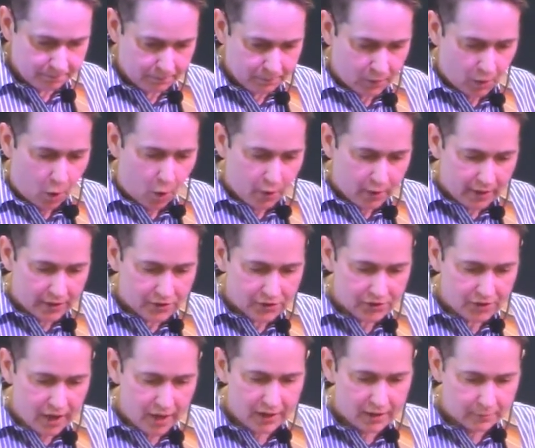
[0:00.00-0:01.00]
Or as
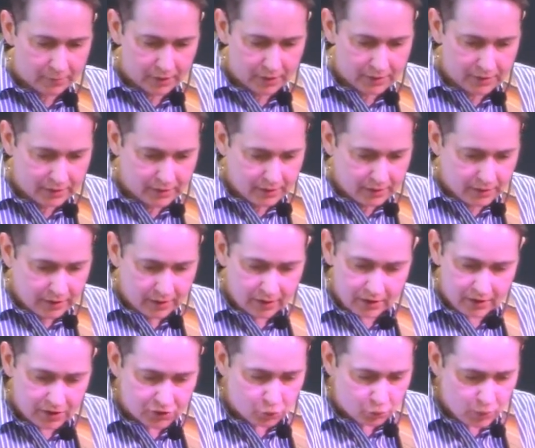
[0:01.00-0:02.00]
Solomon in
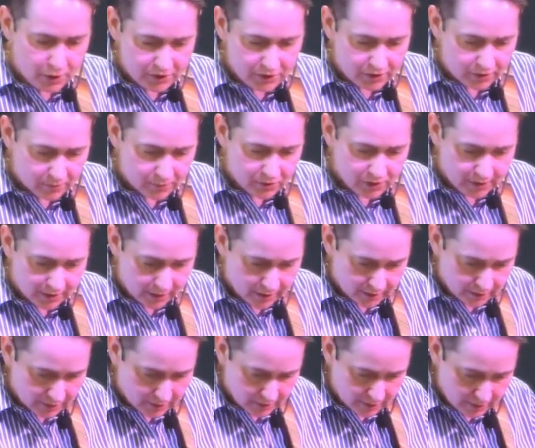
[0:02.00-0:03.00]
his wisdom
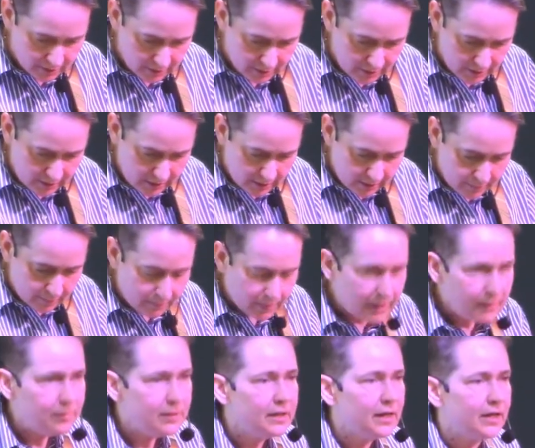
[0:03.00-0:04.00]
says,
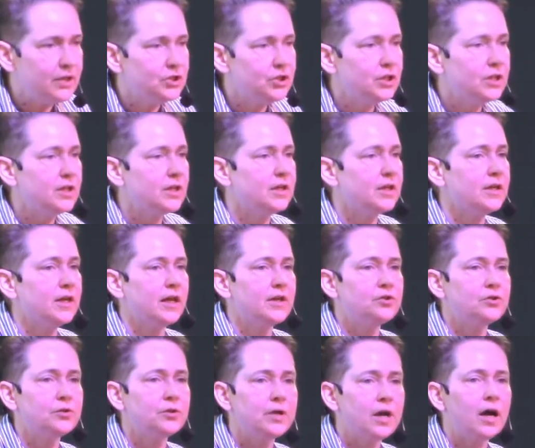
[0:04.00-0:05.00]
maybe I should get a
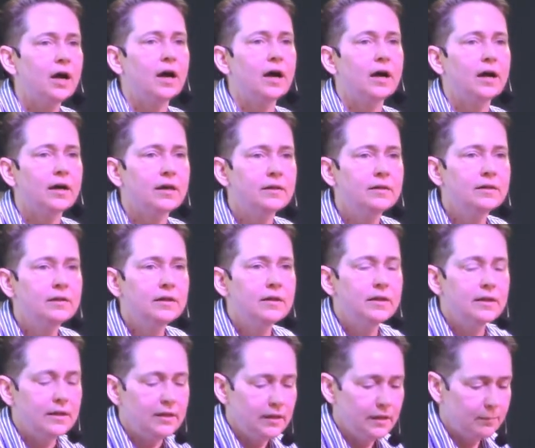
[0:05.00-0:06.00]
nicer God
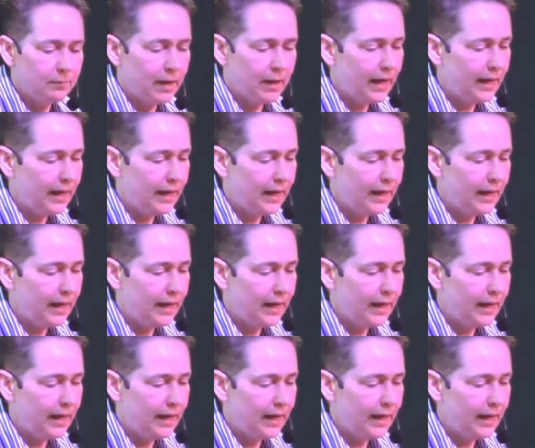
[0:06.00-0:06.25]
in my